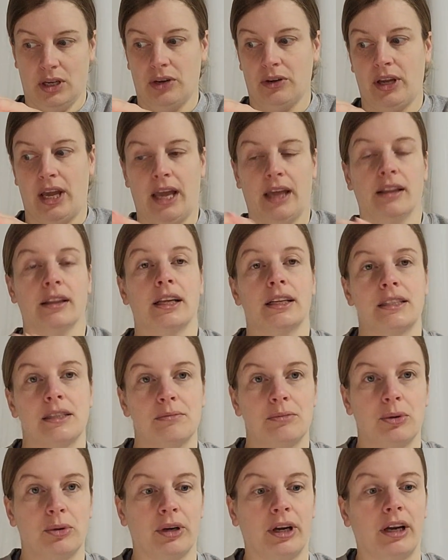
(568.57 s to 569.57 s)
Okay, that's
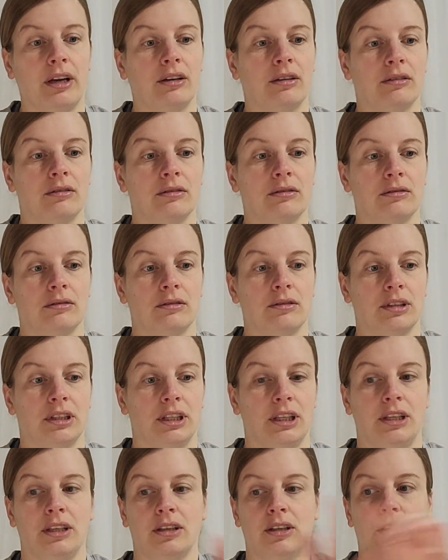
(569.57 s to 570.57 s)
important.
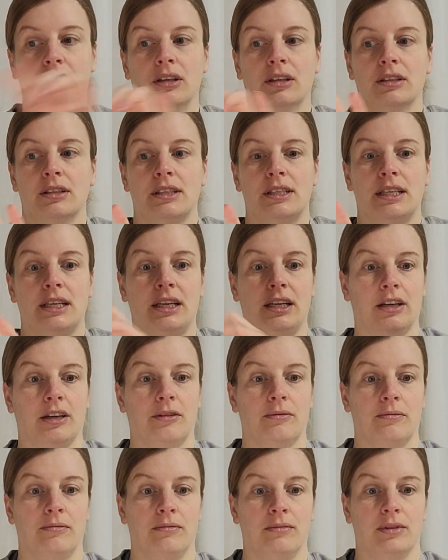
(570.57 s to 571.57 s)
Here to here,
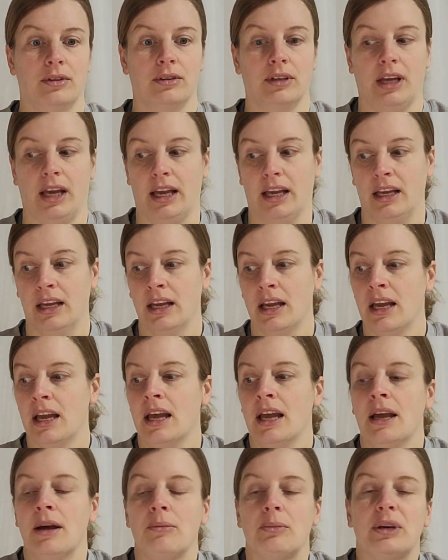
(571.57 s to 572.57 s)
okay?
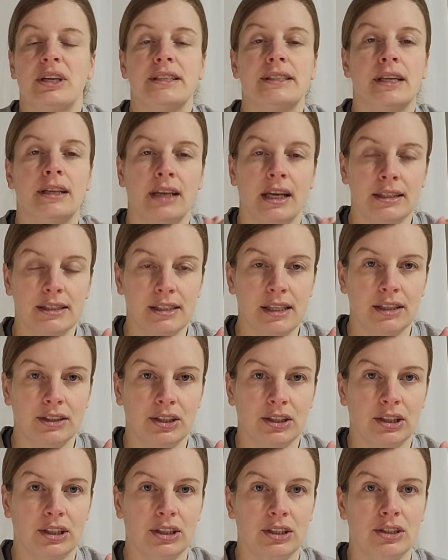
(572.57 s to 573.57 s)
Because the next thing
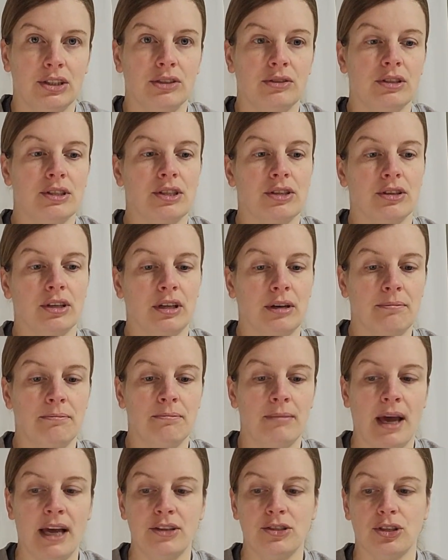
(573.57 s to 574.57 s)
they're going to do is they're going to
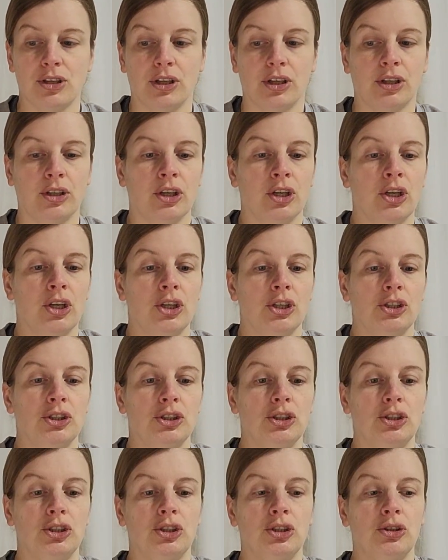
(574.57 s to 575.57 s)
measure
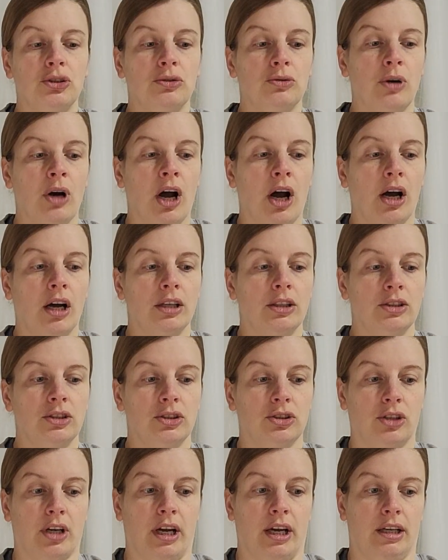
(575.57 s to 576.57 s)

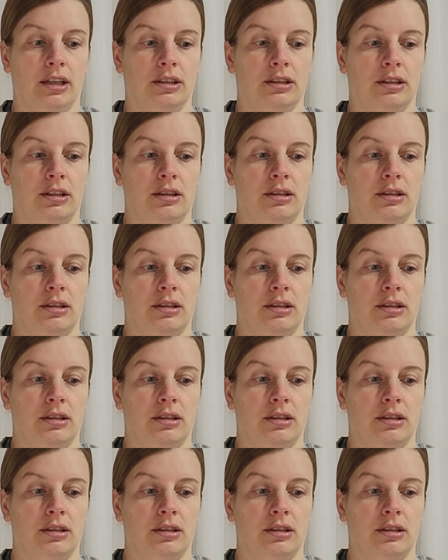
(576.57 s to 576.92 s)
200